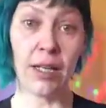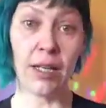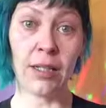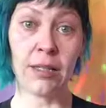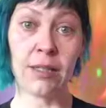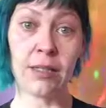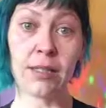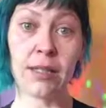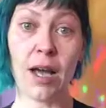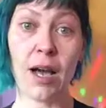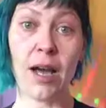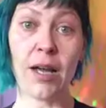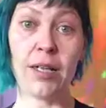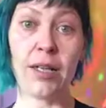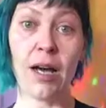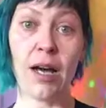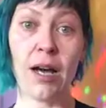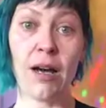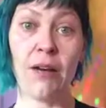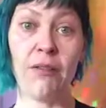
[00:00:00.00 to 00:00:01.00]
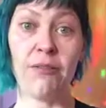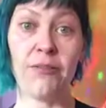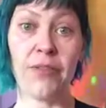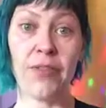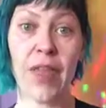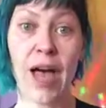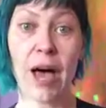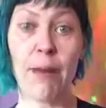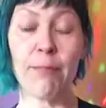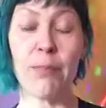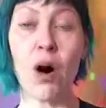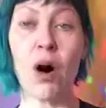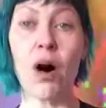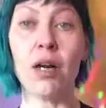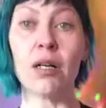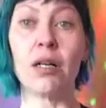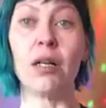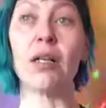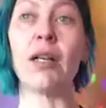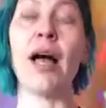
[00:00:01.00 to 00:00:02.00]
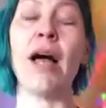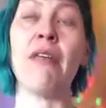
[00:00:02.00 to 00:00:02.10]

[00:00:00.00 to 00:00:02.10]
inside of that bottle,